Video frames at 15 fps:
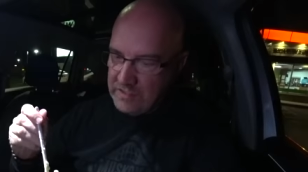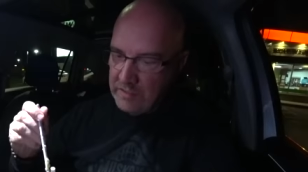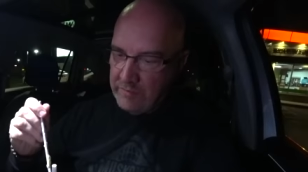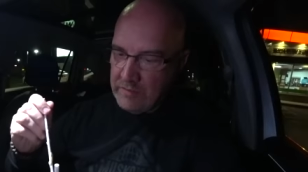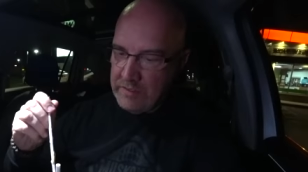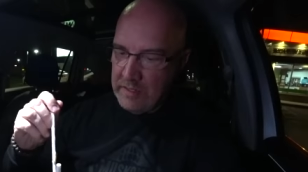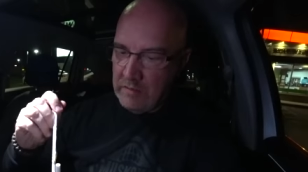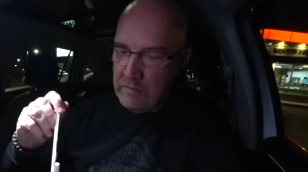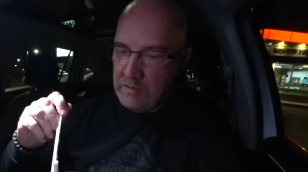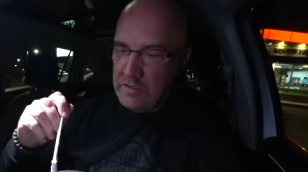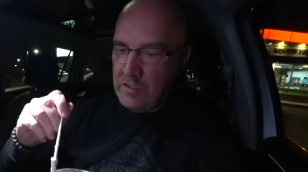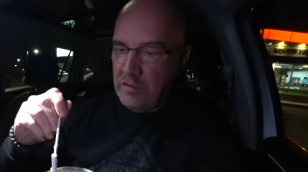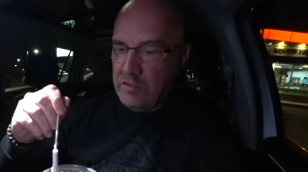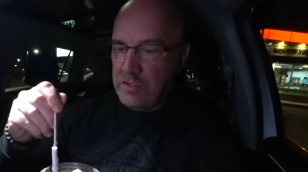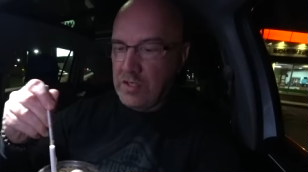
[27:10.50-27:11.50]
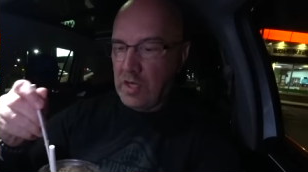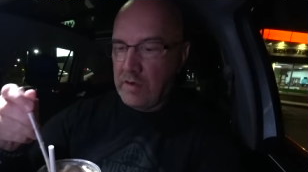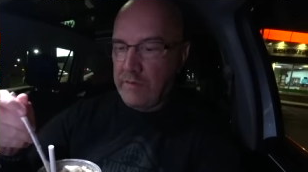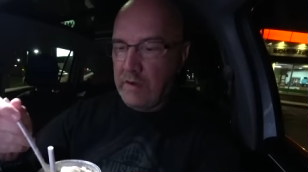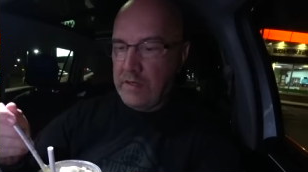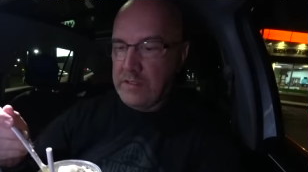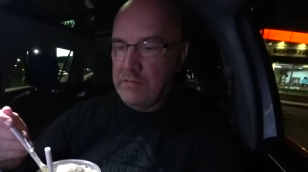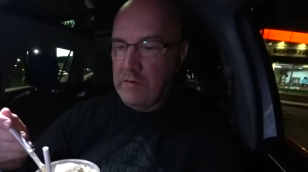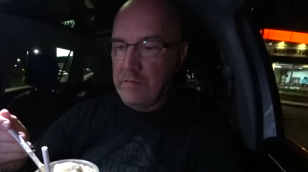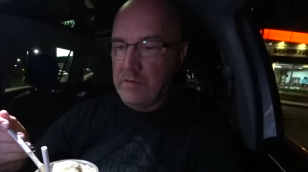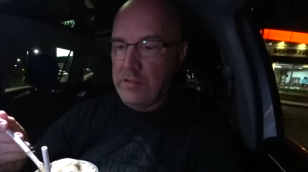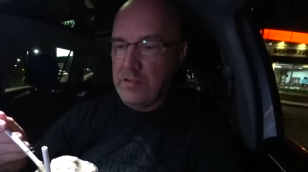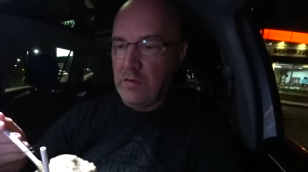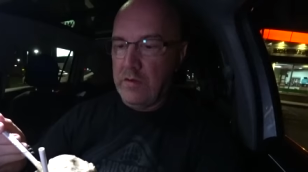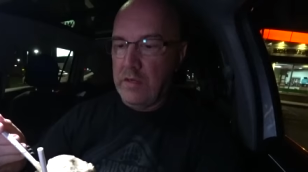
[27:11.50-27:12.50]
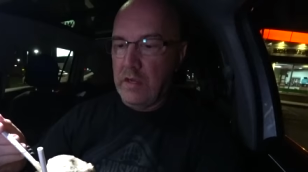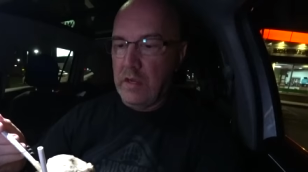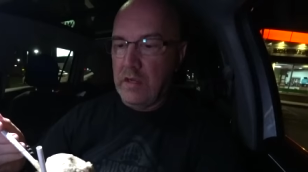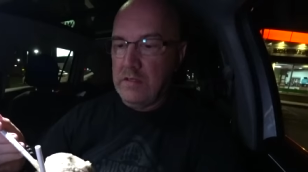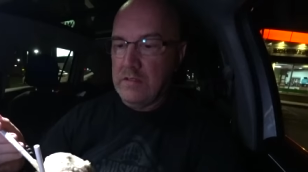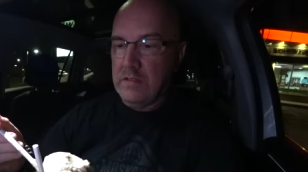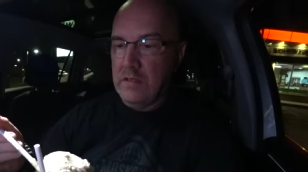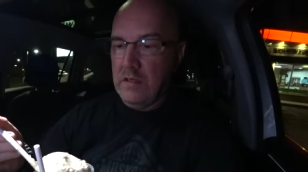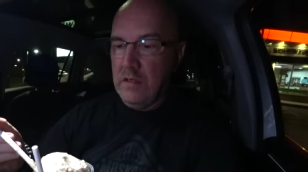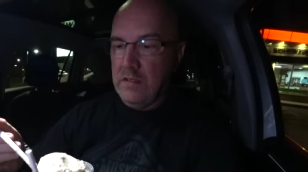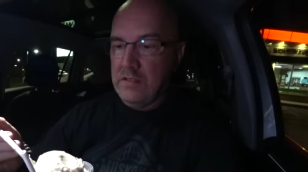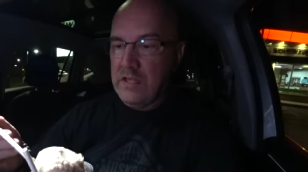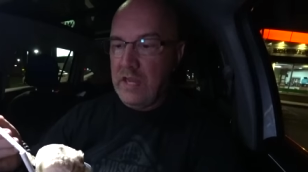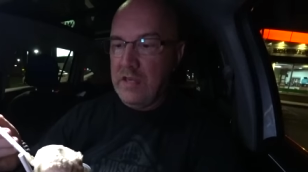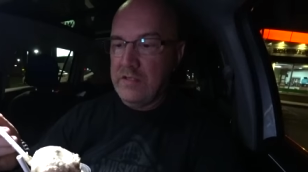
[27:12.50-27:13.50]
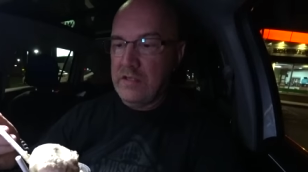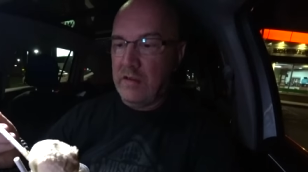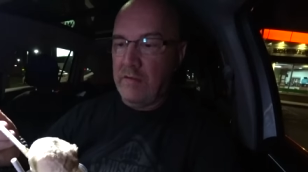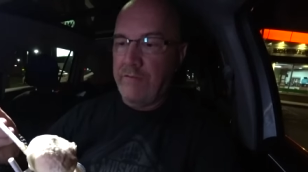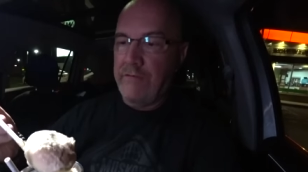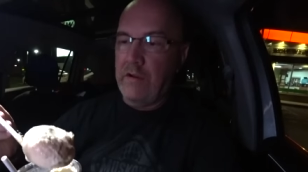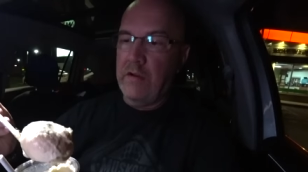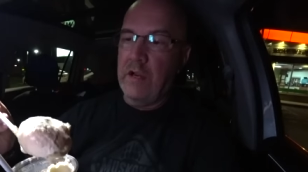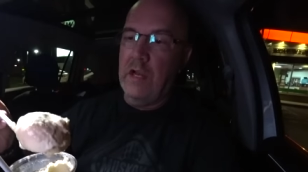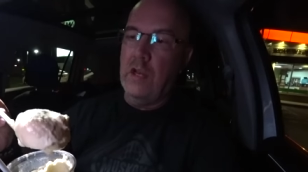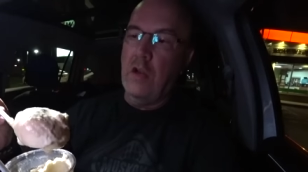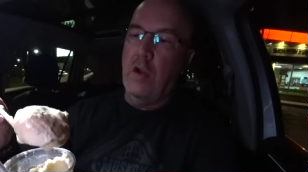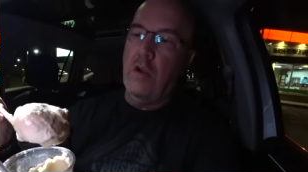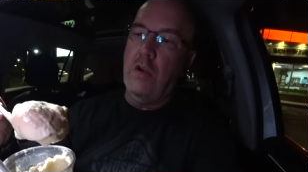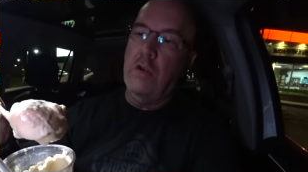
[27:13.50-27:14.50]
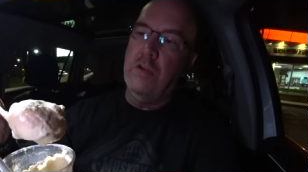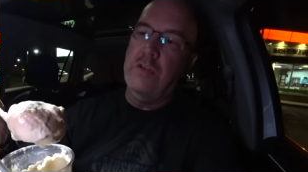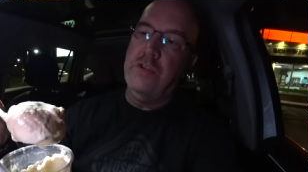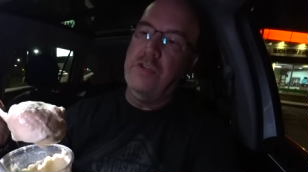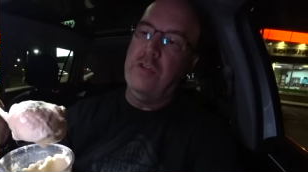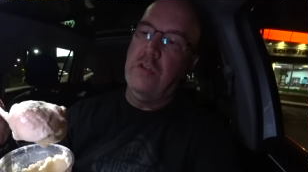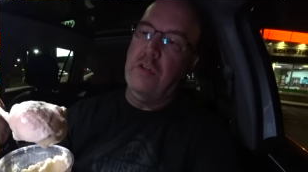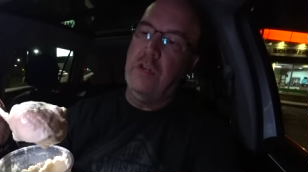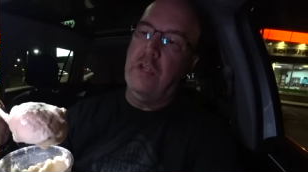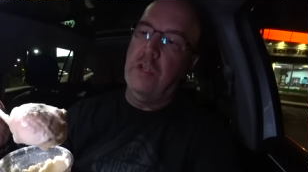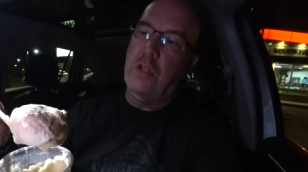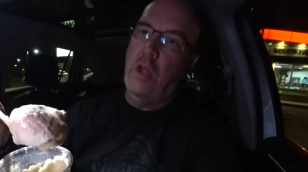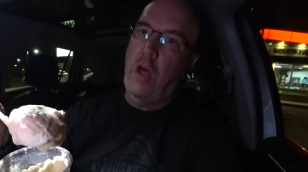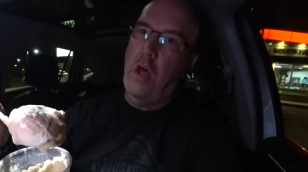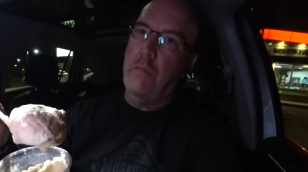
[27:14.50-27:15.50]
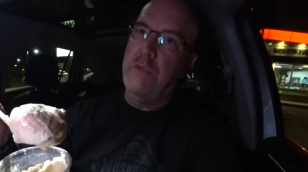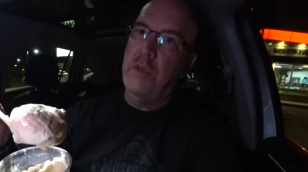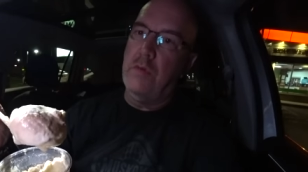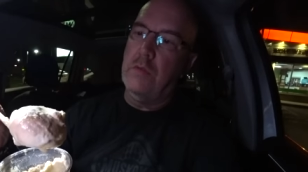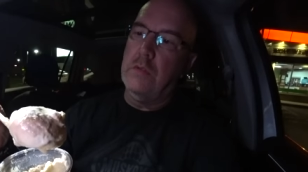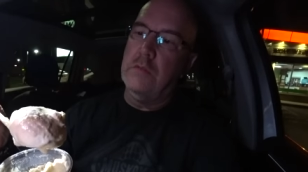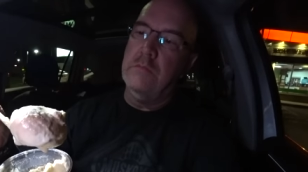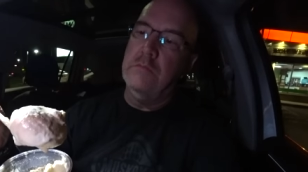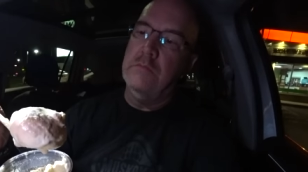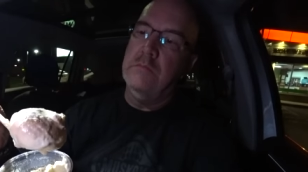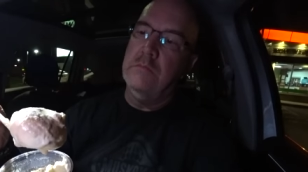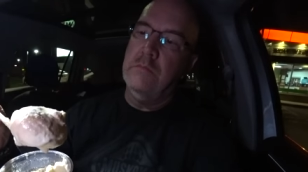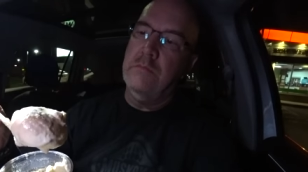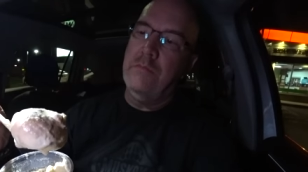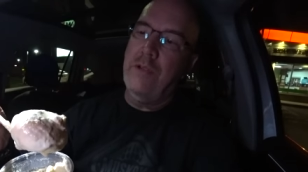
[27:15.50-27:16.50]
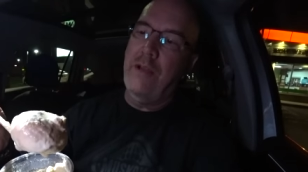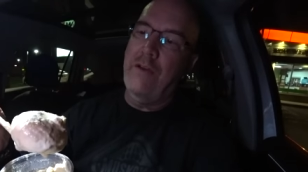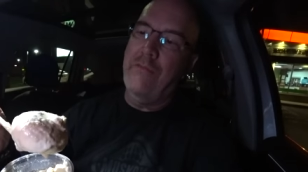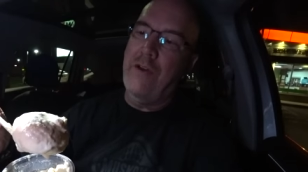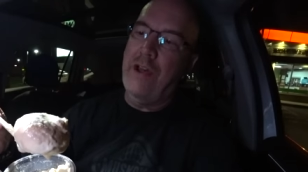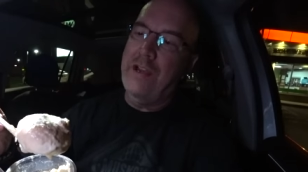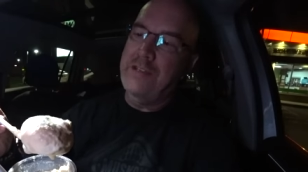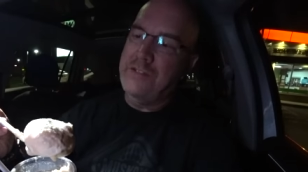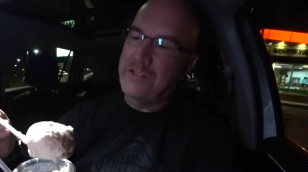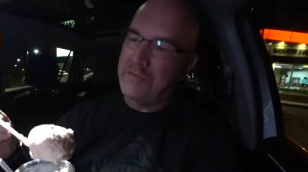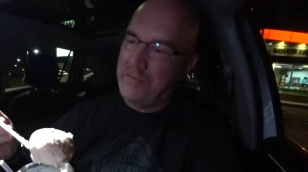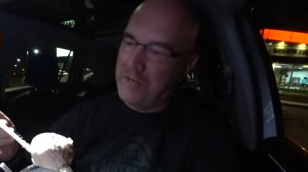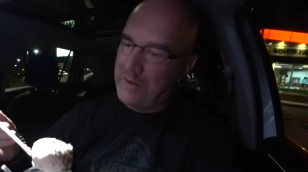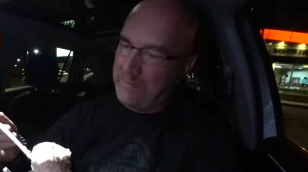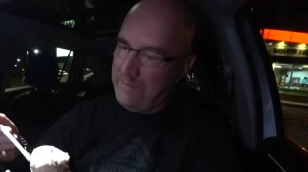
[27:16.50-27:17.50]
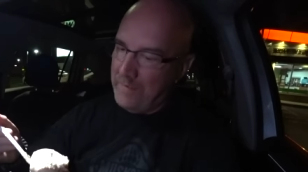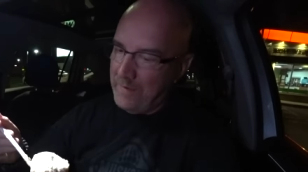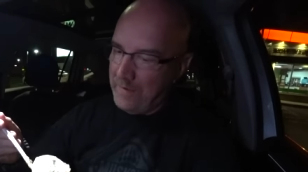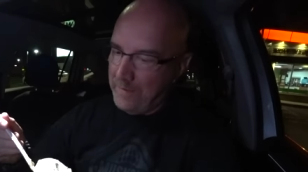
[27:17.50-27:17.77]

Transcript: see if we dig out this huge chunk of ice cream to show you guys. So that is a very large globule of ice cream.